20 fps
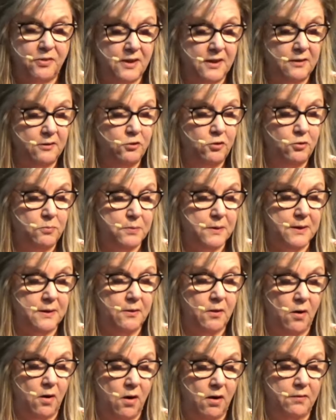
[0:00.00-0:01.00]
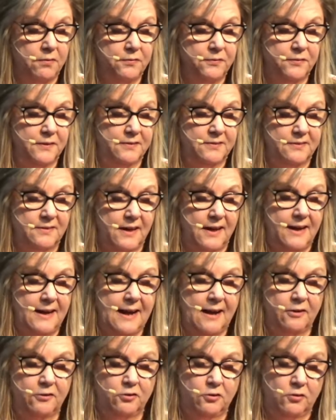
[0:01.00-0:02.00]
thing to be off the state
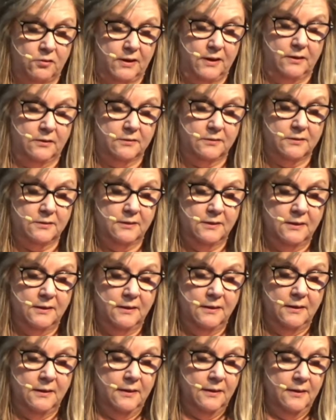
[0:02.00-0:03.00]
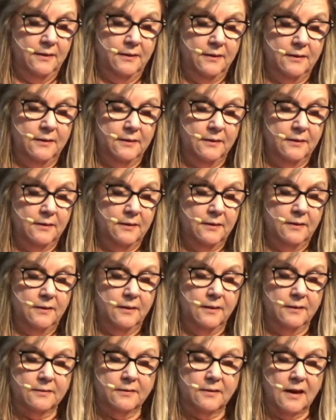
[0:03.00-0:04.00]
house grounds.
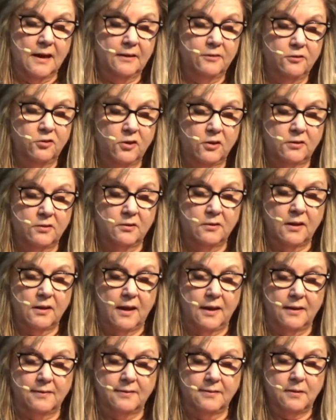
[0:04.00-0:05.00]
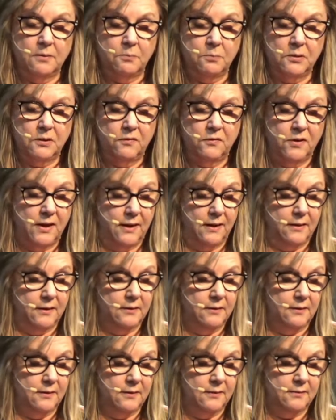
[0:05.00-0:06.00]
It's not just a symbol of
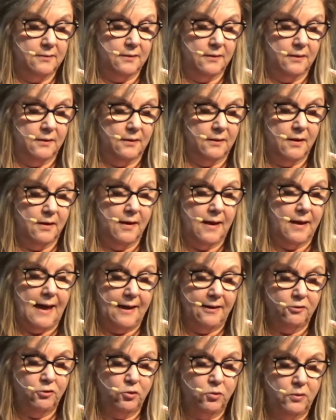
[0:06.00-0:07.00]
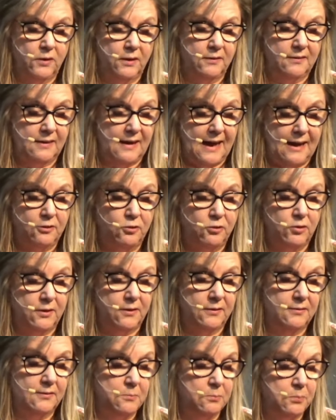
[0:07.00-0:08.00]
hate, it's actually
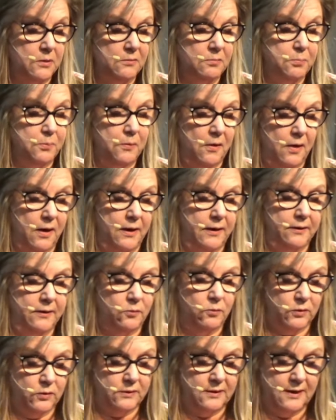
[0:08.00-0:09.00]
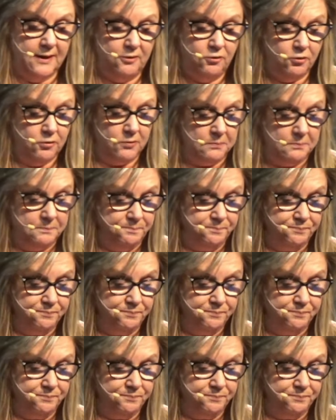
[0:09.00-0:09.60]
a symbol of pride in one's hatred.